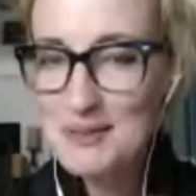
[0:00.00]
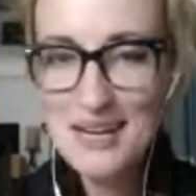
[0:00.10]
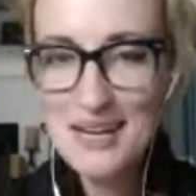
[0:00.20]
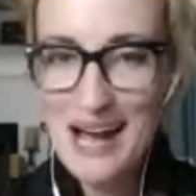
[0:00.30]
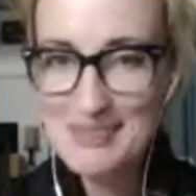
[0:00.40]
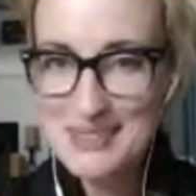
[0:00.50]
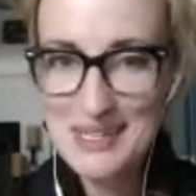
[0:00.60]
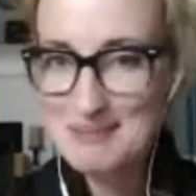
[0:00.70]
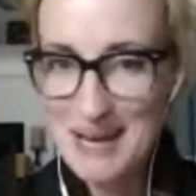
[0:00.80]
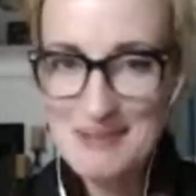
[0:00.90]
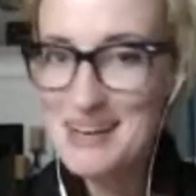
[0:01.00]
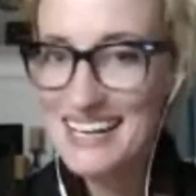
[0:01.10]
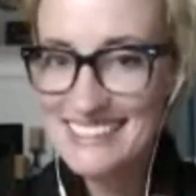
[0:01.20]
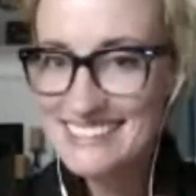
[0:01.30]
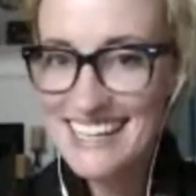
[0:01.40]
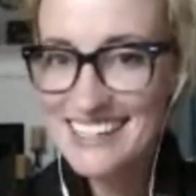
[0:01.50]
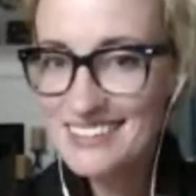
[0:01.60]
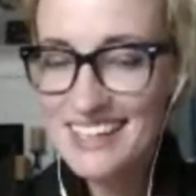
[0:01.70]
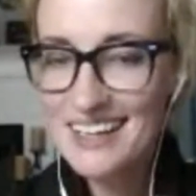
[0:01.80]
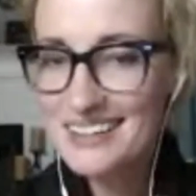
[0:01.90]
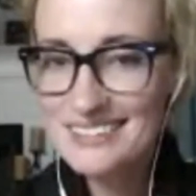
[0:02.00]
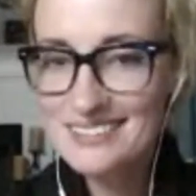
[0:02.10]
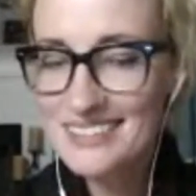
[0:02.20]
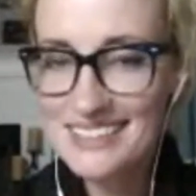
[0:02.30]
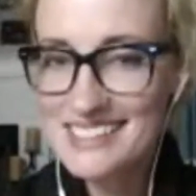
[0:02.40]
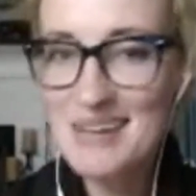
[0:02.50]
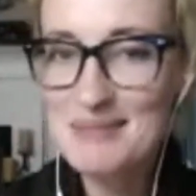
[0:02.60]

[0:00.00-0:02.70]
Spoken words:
after in my mind. I don't care what else happened.